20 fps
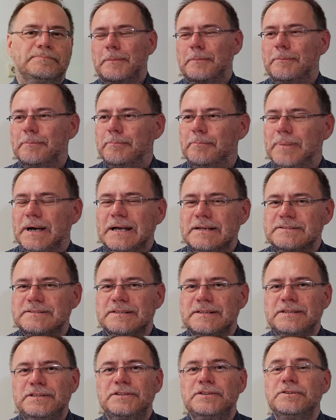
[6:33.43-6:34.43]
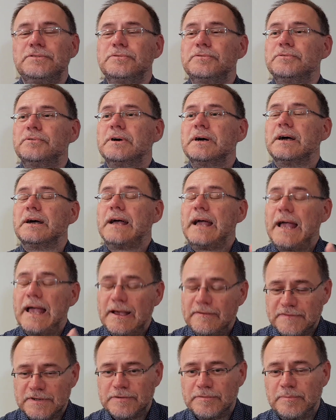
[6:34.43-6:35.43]
But you
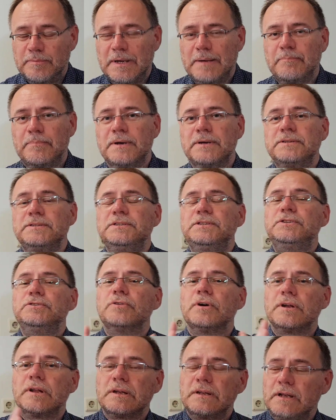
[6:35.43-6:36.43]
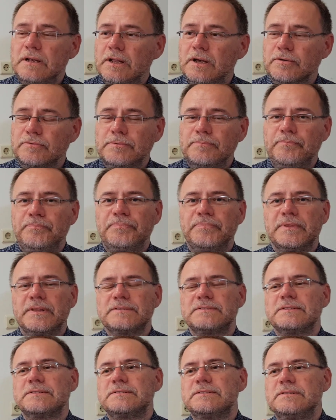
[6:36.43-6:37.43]
have to remember you're not alone.
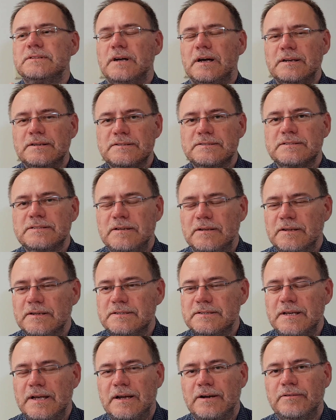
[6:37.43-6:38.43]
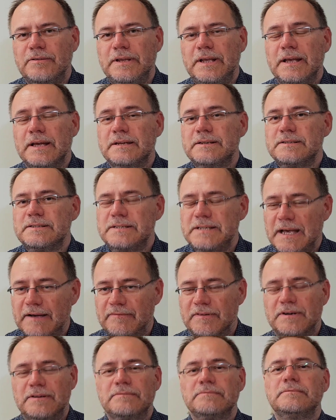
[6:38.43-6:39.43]
This is not a solitary
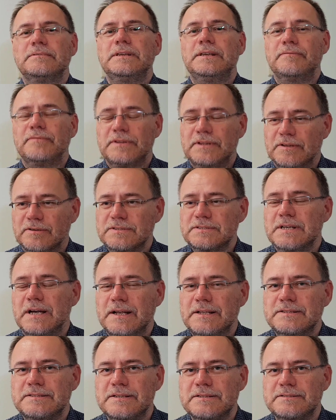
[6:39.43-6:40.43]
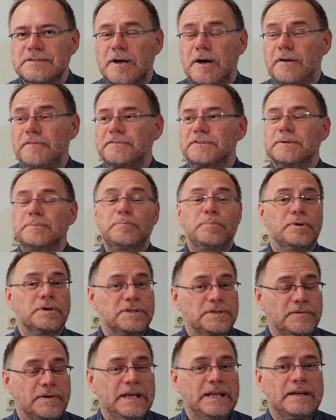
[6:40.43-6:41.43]
endeavor, even though science is often
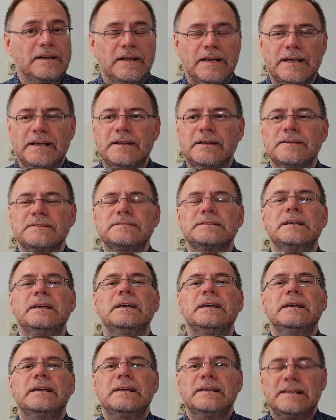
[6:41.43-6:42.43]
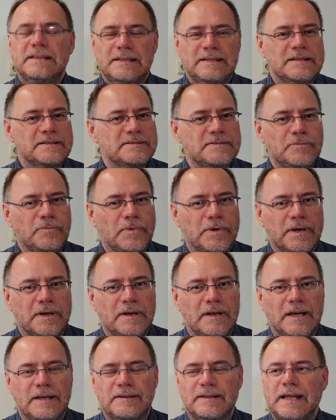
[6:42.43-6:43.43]
portrayed like it is. It doesn't work
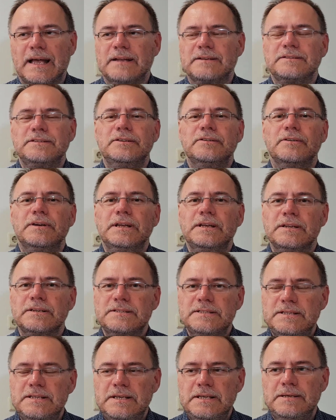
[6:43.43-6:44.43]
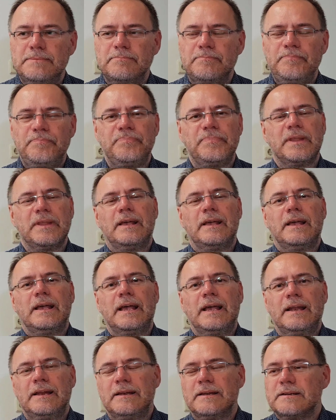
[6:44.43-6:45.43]
like that. You're in a team,
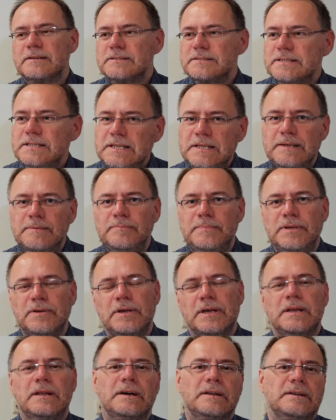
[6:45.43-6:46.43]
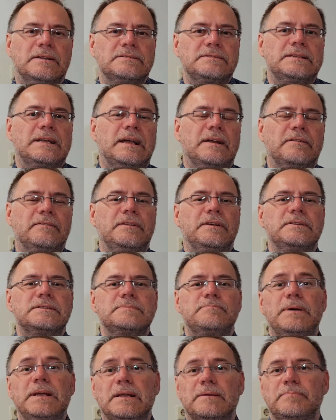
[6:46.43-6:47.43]
and in a team you can understand things
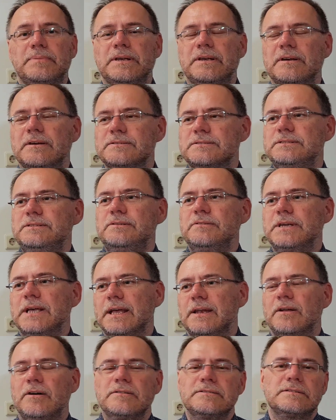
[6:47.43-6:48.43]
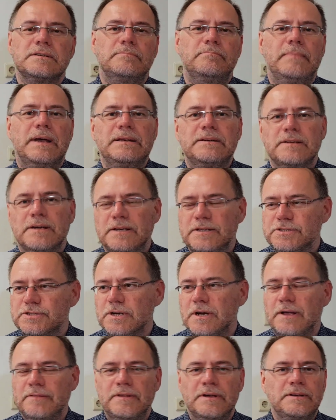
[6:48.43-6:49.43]
better because you can also mentor each
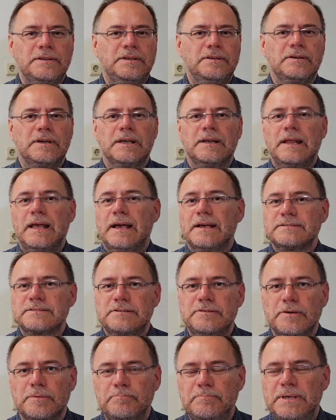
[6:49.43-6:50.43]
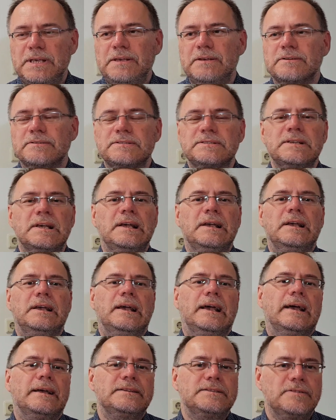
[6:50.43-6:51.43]
other, you can ask your peers,
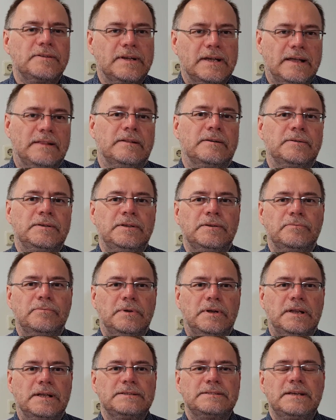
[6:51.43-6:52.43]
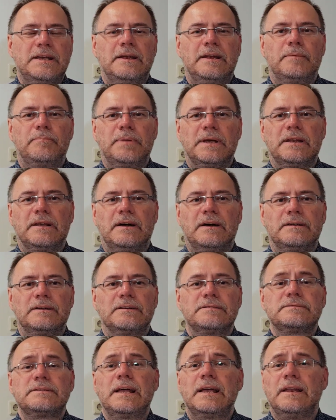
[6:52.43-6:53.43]
and together you will attain a better
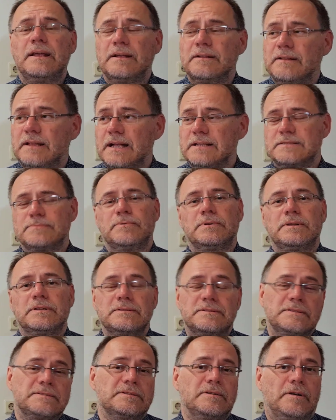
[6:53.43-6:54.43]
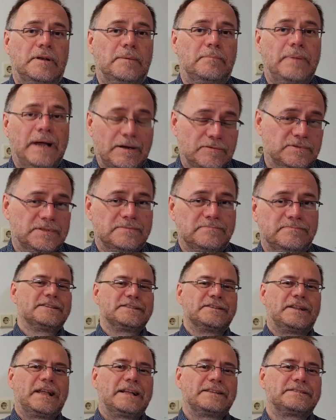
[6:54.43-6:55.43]
understanding, and that's what this is all about.
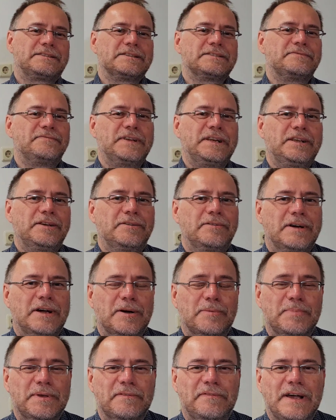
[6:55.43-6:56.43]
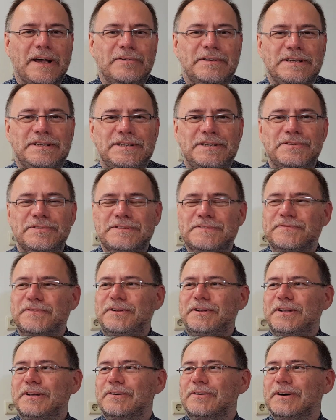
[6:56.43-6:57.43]
So that's this video. I hope you found it
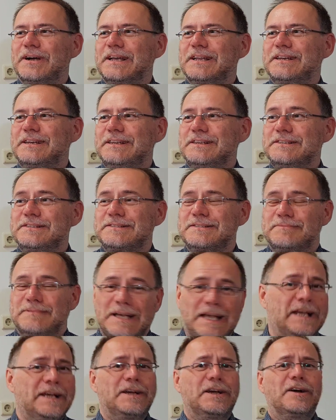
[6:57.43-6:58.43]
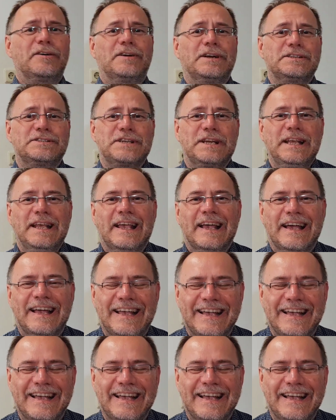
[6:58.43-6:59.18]
useful or at least encouraging.